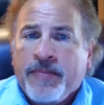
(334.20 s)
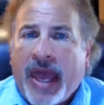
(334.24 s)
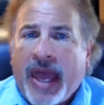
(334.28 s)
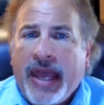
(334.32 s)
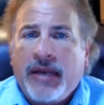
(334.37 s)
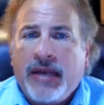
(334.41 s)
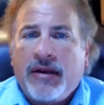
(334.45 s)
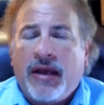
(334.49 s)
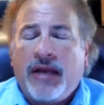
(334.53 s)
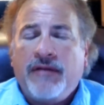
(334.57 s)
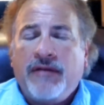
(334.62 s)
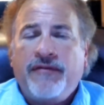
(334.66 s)

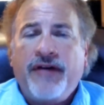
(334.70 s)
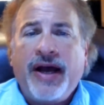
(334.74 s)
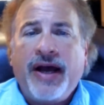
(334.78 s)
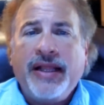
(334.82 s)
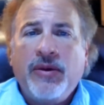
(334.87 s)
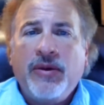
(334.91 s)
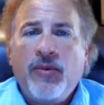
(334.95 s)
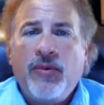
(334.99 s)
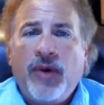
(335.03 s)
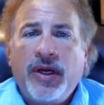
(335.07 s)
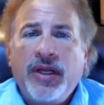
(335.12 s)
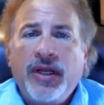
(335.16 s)
And
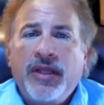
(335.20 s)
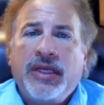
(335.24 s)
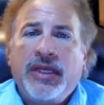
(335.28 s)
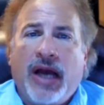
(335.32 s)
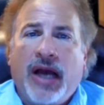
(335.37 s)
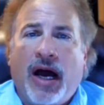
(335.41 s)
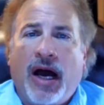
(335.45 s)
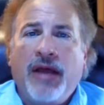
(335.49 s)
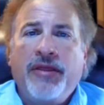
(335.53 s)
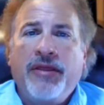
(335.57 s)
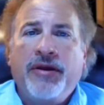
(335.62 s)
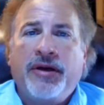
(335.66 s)
finally, one of
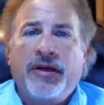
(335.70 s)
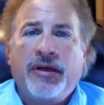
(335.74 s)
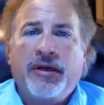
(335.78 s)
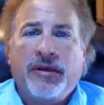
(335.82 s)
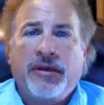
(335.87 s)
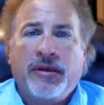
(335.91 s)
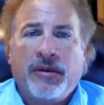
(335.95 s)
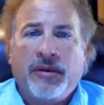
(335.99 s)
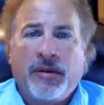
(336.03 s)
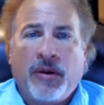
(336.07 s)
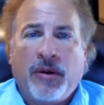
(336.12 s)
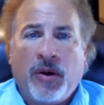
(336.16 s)
the
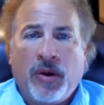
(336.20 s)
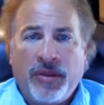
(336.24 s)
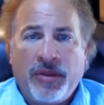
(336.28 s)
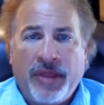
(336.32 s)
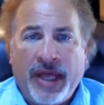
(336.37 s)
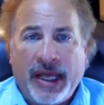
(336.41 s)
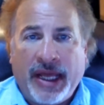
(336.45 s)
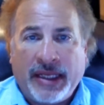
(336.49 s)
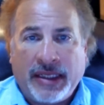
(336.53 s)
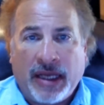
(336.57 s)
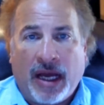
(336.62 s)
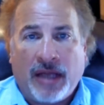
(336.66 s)
other
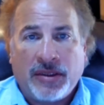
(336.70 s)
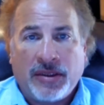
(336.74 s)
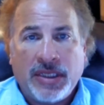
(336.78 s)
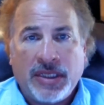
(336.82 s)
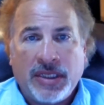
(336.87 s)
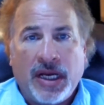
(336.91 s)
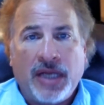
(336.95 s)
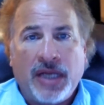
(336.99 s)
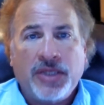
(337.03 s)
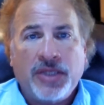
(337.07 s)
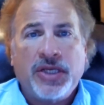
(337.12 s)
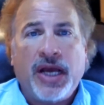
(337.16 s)
that I'll
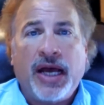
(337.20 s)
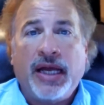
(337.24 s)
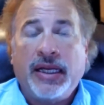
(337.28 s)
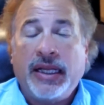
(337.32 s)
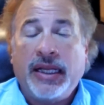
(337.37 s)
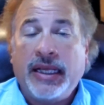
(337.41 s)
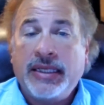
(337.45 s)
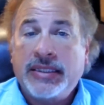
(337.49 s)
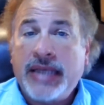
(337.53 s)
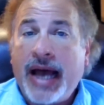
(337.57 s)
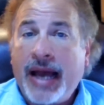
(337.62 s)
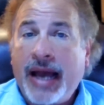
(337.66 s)
touch on
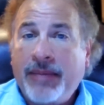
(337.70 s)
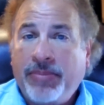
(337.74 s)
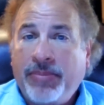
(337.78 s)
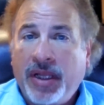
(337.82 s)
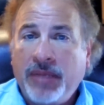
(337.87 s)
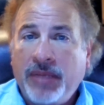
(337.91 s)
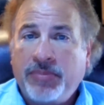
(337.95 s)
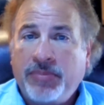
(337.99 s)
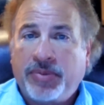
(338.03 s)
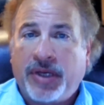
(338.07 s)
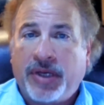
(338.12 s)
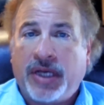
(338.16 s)
is high
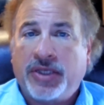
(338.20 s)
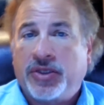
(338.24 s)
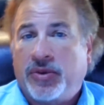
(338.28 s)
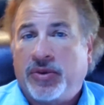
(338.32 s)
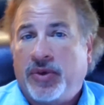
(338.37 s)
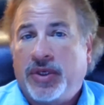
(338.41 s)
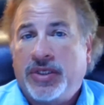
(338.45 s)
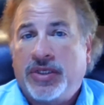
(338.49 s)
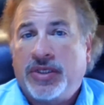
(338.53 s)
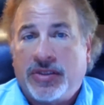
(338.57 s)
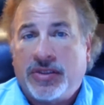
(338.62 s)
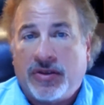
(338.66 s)
blood pressure,
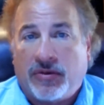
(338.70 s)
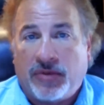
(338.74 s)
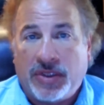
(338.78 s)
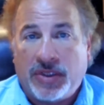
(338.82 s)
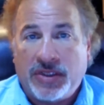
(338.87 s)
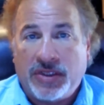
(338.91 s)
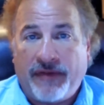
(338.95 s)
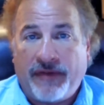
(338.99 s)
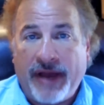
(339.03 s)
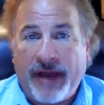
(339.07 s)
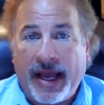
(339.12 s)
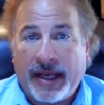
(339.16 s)
which is a
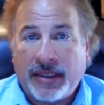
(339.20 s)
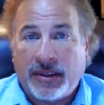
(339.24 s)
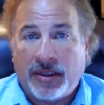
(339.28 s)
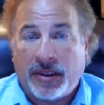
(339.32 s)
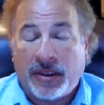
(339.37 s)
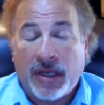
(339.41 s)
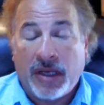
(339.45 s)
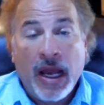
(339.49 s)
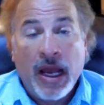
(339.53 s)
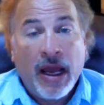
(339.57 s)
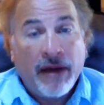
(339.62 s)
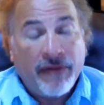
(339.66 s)
risk
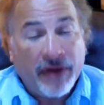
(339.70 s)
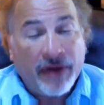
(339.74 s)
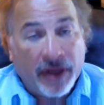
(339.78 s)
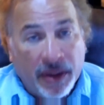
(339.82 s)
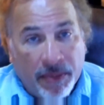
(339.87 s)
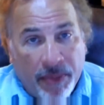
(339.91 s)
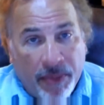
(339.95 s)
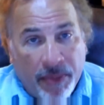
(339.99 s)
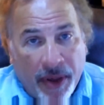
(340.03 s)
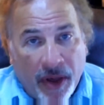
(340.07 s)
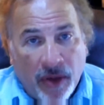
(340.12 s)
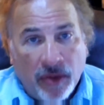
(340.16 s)
factor, very
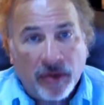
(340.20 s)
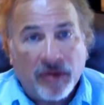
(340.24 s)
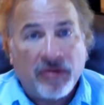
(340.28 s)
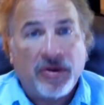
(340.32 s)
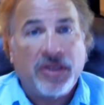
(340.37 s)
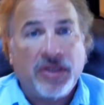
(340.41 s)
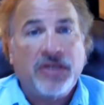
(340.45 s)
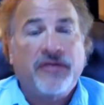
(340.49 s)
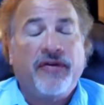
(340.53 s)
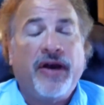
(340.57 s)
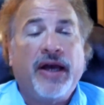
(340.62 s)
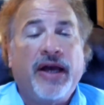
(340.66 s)
potent
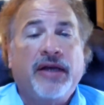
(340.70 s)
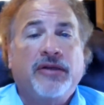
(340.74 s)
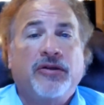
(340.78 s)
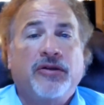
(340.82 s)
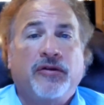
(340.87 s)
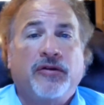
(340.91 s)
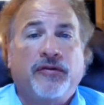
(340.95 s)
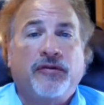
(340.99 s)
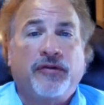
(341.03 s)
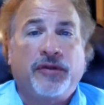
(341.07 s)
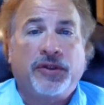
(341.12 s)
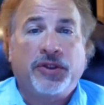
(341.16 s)
risk factor
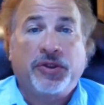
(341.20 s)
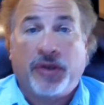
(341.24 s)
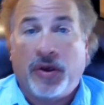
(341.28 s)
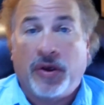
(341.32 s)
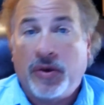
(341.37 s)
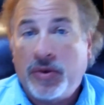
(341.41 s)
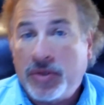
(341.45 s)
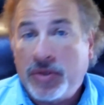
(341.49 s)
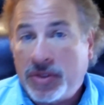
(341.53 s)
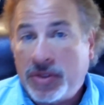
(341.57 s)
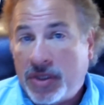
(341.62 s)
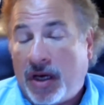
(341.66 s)
for
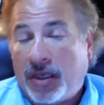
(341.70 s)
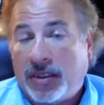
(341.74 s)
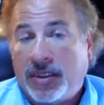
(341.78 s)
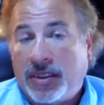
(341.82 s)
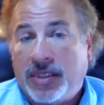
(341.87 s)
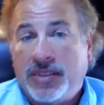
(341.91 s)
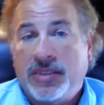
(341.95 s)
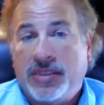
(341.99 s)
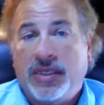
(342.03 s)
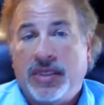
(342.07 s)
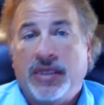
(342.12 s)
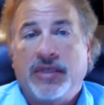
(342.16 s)
strokes, heart
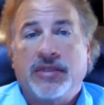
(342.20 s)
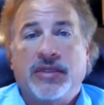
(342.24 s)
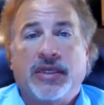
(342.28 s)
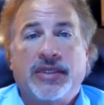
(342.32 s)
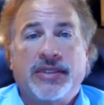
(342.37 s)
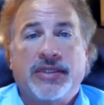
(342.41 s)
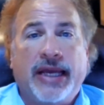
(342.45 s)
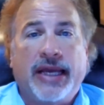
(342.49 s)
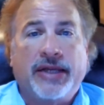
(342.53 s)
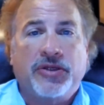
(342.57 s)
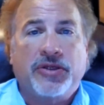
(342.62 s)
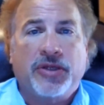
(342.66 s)
disease,
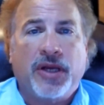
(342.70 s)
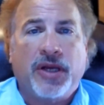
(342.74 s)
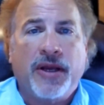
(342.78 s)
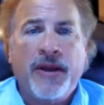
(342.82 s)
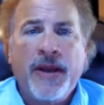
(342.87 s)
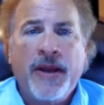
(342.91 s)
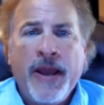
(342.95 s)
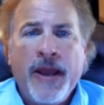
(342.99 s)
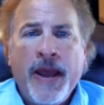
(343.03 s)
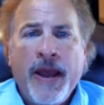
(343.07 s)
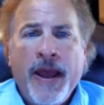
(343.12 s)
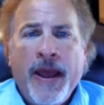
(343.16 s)
etc.
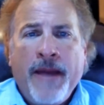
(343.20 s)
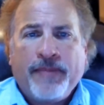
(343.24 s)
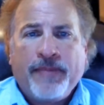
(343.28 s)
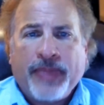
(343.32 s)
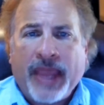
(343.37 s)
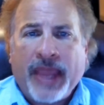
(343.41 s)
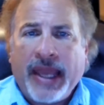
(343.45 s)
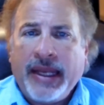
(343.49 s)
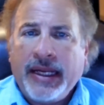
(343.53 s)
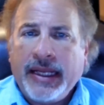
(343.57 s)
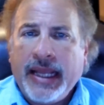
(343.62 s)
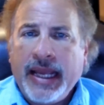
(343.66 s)

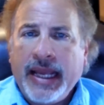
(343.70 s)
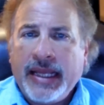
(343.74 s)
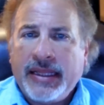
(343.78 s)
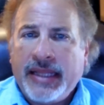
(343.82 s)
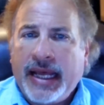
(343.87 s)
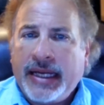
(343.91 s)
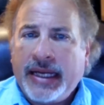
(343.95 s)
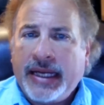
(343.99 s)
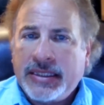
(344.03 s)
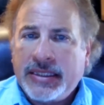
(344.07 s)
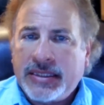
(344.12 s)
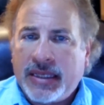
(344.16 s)
And again,
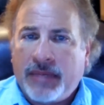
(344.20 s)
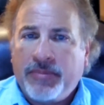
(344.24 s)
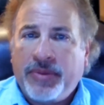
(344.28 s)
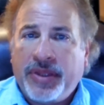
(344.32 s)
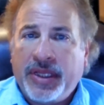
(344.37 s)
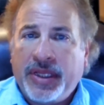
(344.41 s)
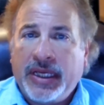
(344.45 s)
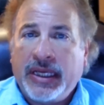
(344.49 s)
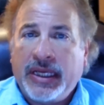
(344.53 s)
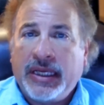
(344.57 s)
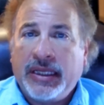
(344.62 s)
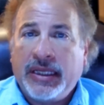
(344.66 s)
that is
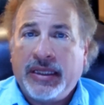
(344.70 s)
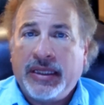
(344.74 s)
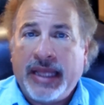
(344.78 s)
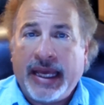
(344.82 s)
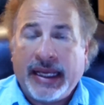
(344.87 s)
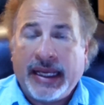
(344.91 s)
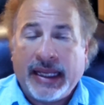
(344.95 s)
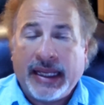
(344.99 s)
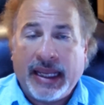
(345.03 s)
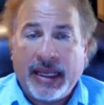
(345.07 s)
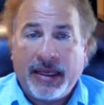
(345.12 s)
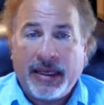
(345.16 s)
something
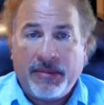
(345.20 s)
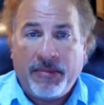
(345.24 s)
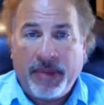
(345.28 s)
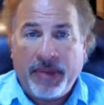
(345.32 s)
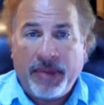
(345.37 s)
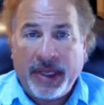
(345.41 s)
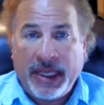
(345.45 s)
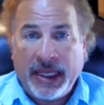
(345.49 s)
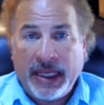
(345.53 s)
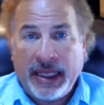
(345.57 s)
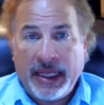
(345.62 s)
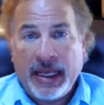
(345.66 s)
that can
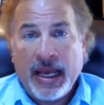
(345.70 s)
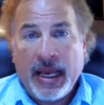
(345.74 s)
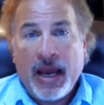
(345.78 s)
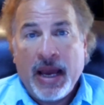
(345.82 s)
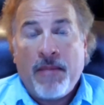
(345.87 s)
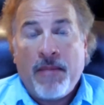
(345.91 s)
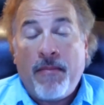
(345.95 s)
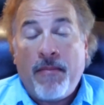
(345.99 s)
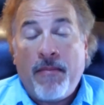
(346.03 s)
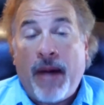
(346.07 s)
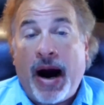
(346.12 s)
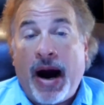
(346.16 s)
be
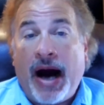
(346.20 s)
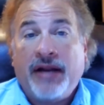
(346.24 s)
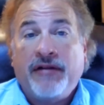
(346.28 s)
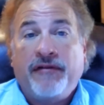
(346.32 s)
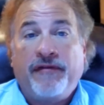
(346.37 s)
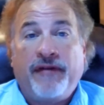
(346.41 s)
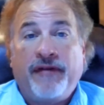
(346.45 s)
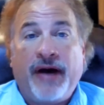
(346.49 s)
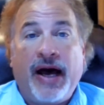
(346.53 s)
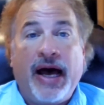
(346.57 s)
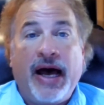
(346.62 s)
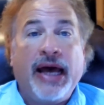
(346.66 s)

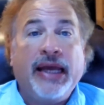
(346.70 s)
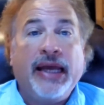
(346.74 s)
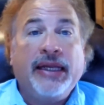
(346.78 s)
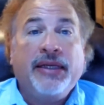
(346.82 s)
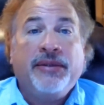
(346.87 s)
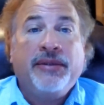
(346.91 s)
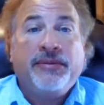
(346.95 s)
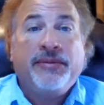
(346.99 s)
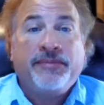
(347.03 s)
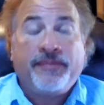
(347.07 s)
modified